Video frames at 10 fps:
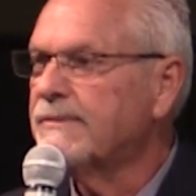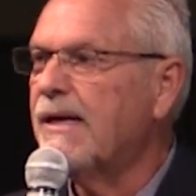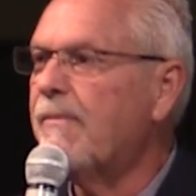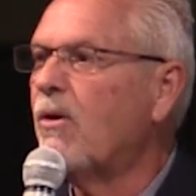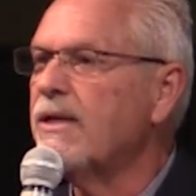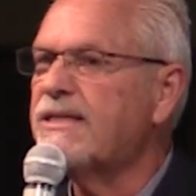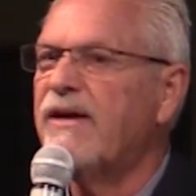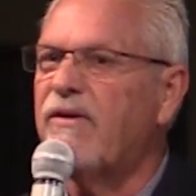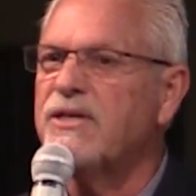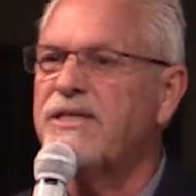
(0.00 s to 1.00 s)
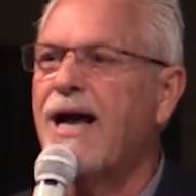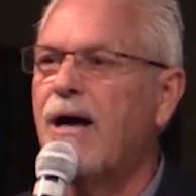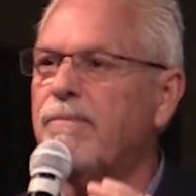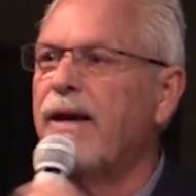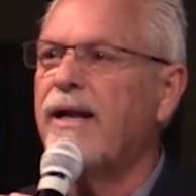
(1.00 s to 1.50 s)
Come on, let's give our
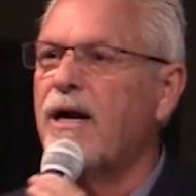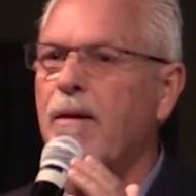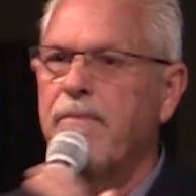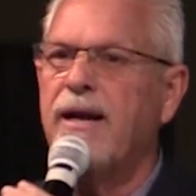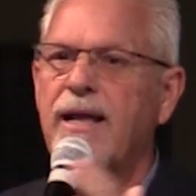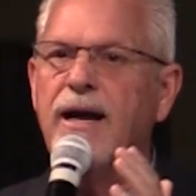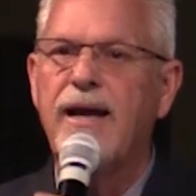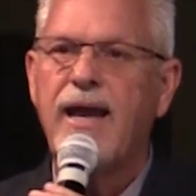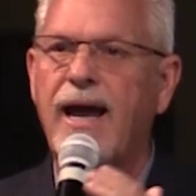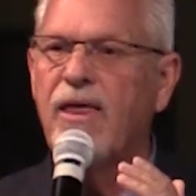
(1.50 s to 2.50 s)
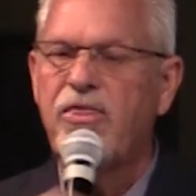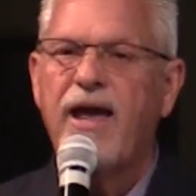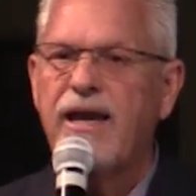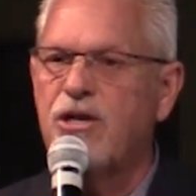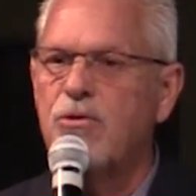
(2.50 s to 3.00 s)
sound man an immediate hand.
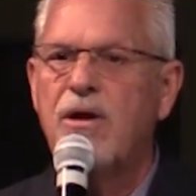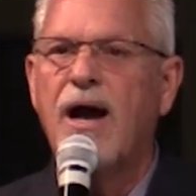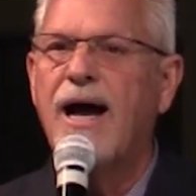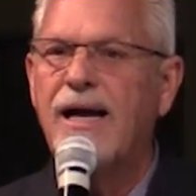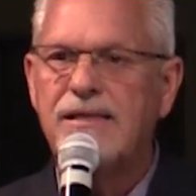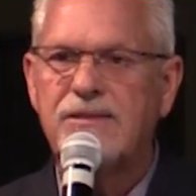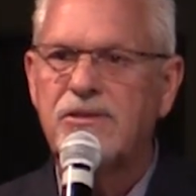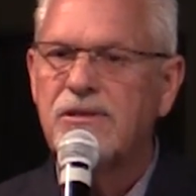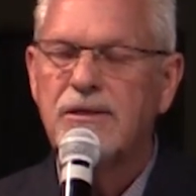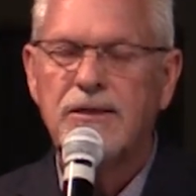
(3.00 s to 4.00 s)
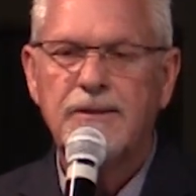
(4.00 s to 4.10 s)
Thank you, guys.